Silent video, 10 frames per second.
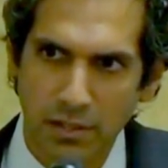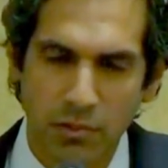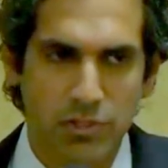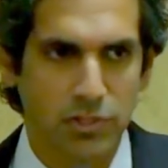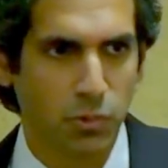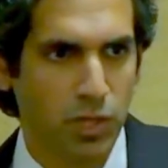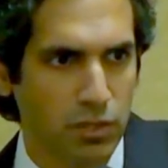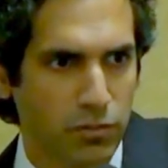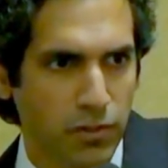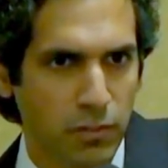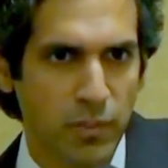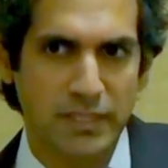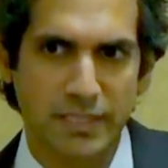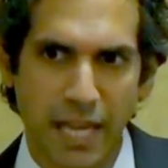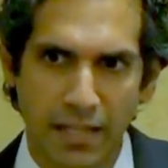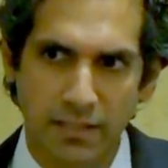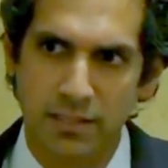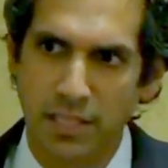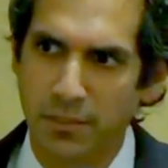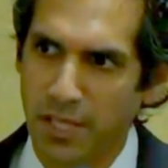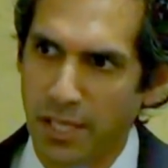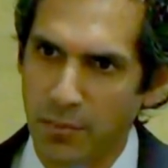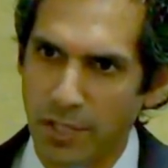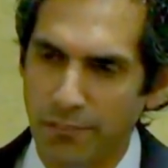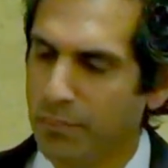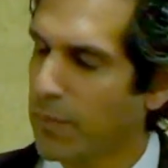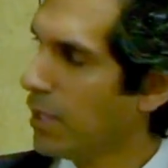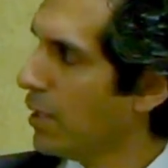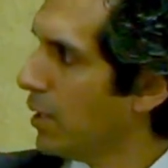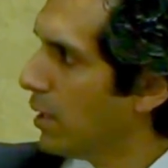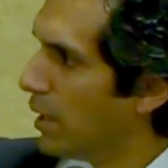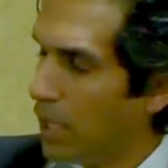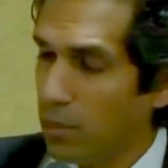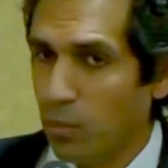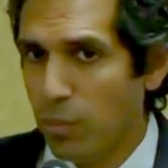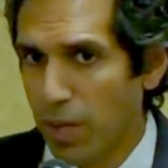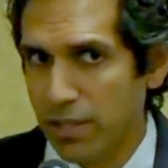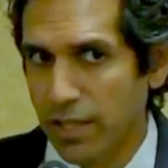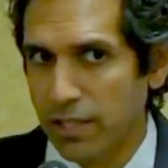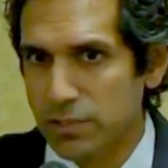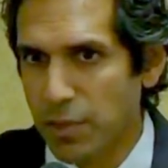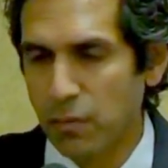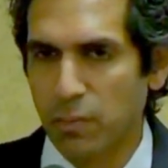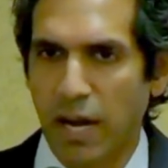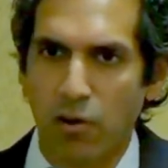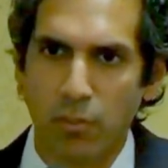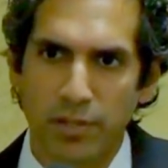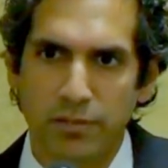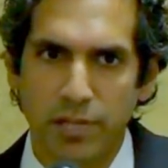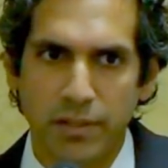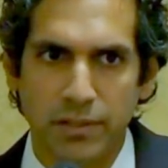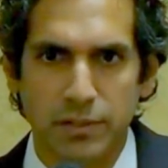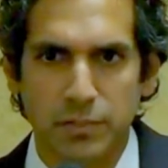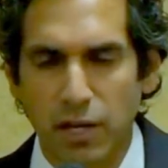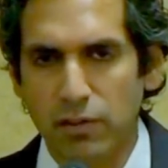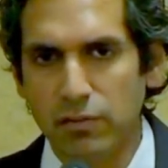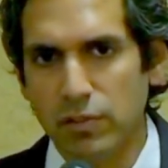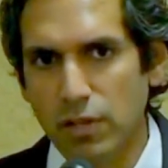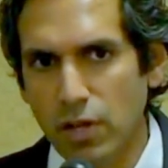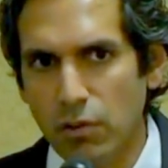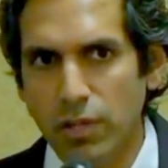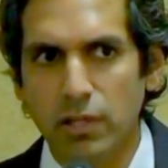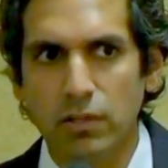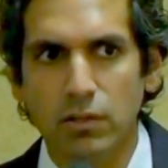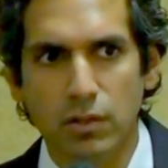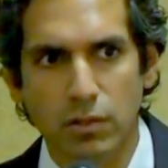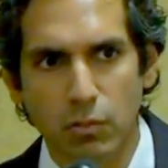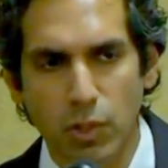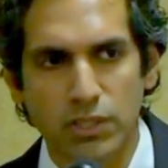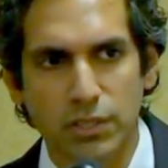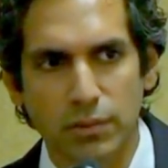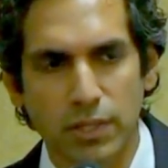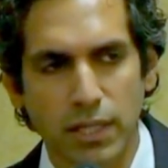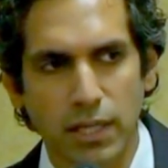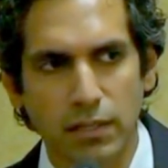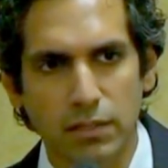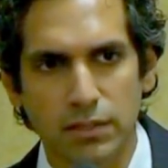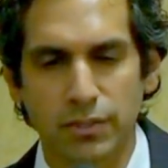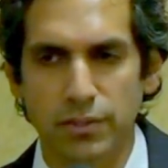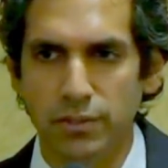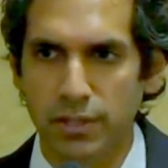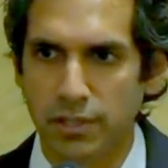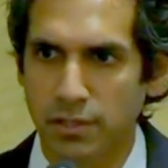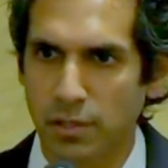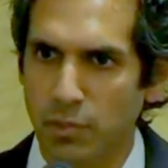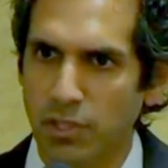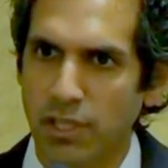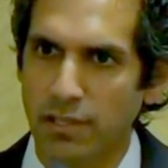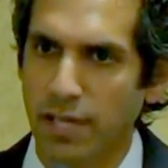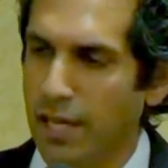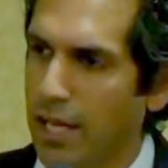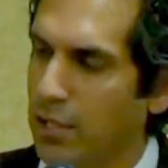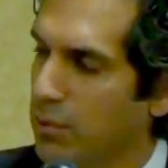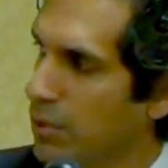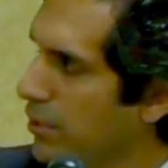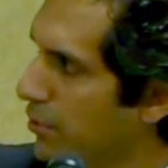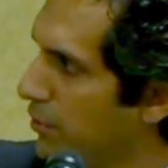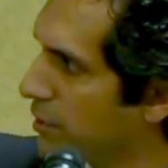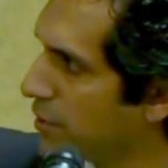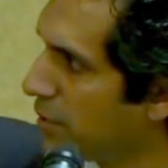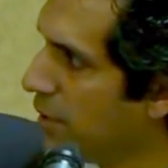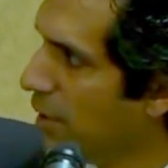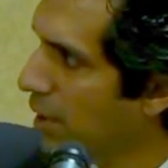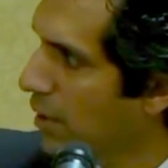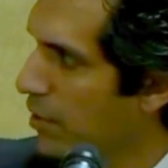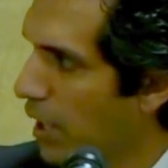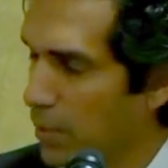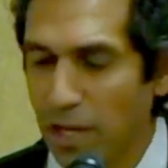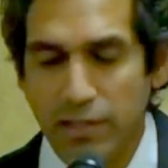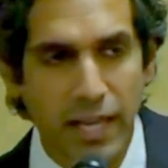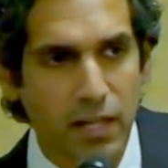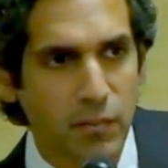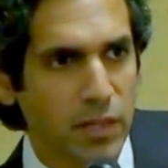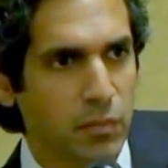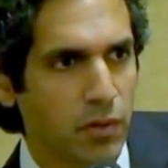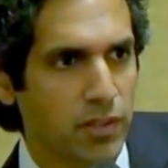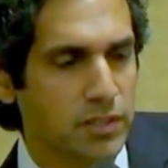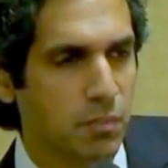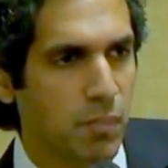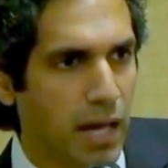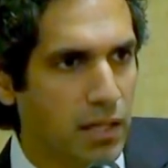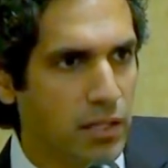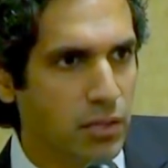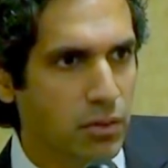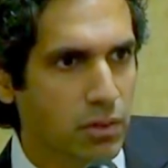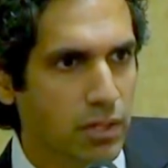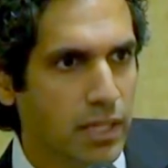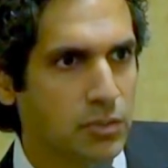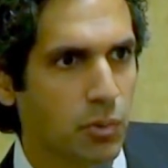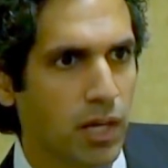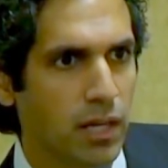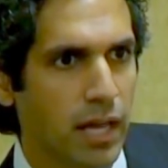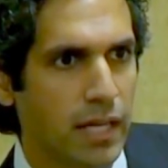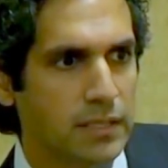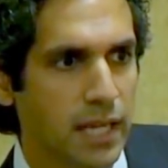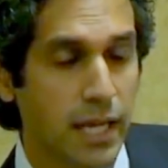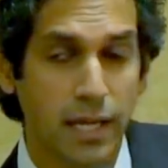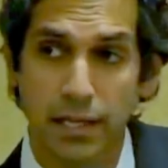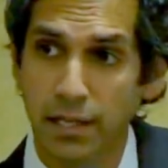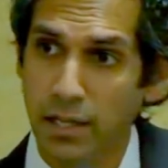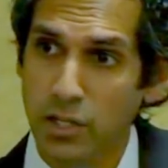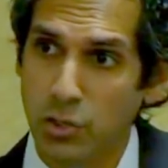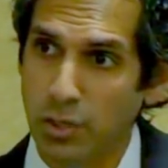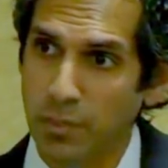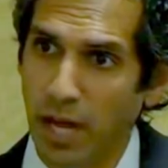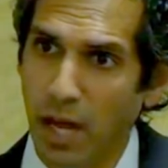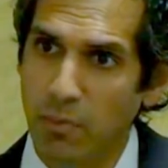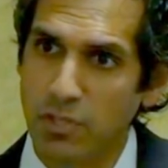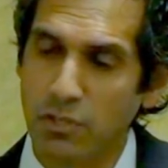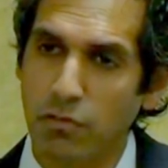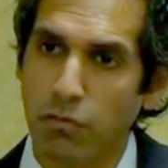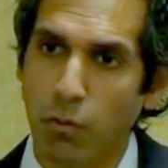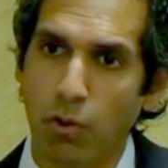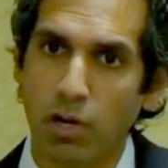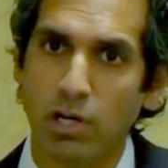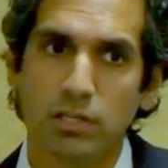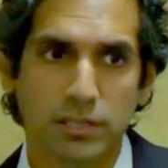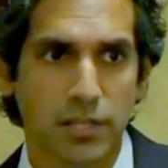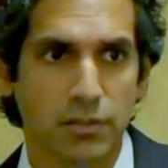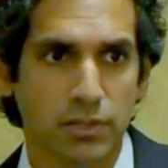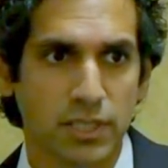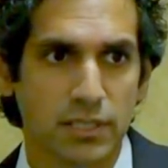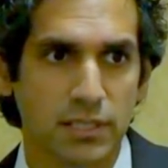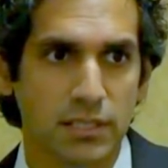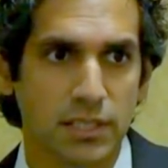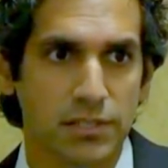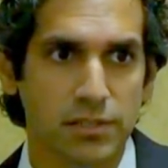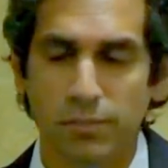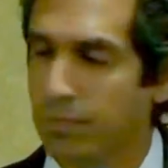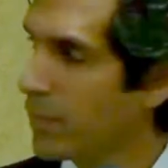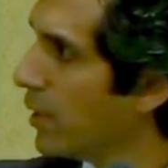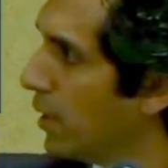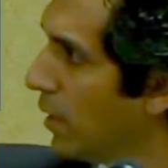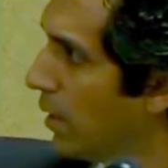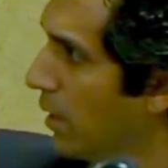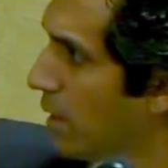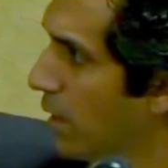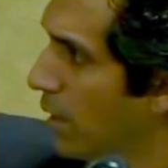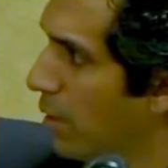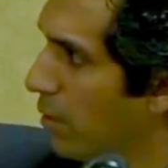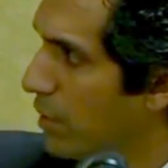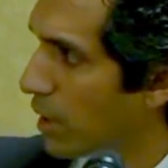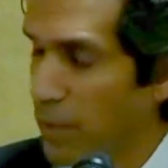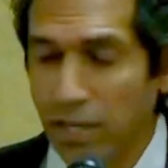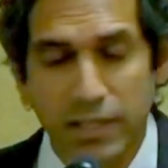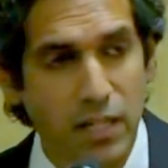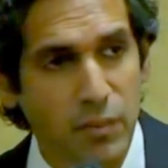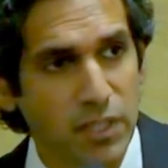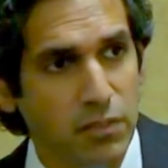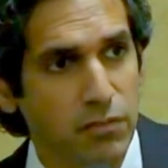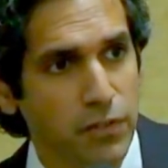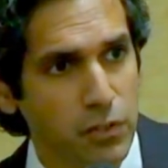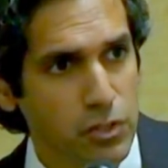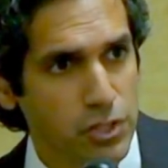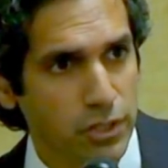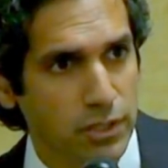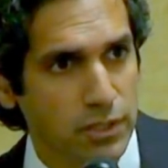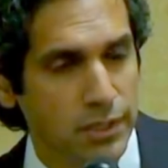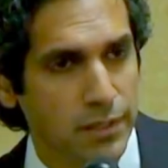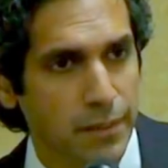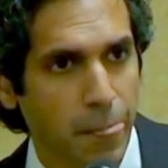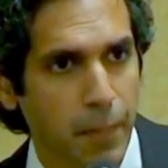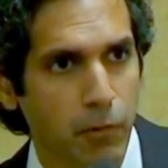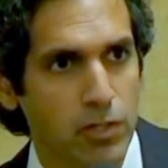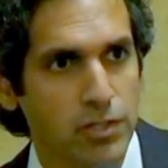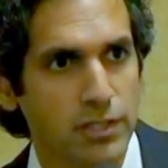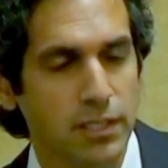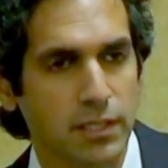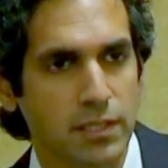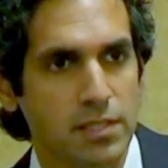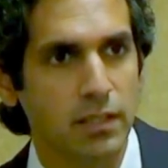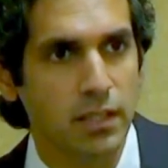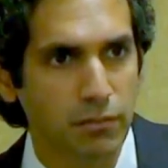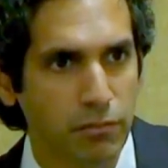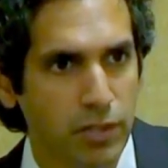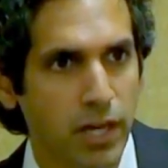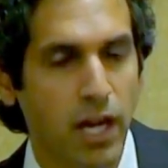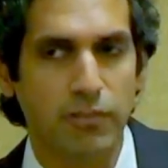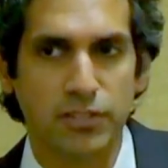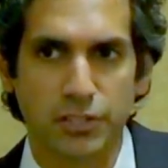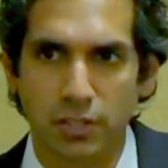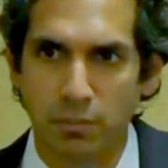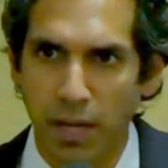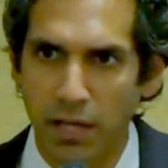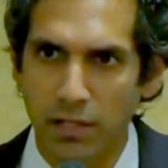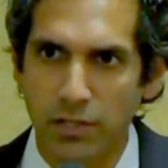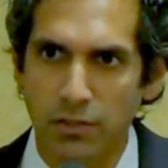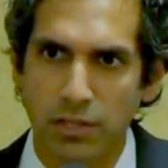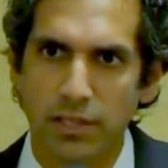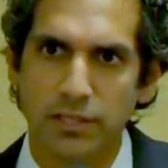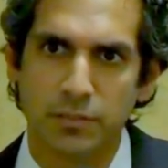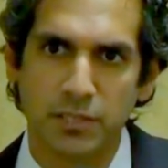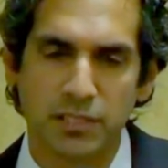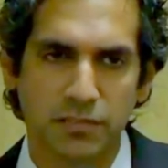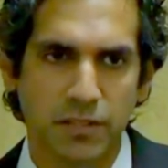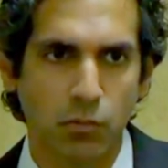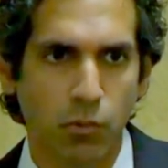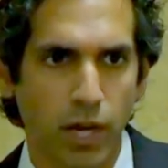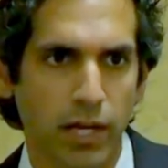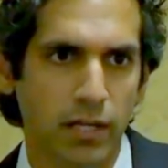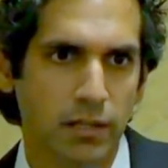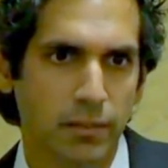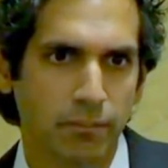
which is wonderful but sad at the same time, right? Um, but again, it's about empowerment, right? It's about knowing what's going on so you can communicate that adequately to a physician. Talk about ketamine both as a molecule as well as a treatment option for central sensitization. Talk about ketamine infusions, which is the delivery of a certain molecule in a specific way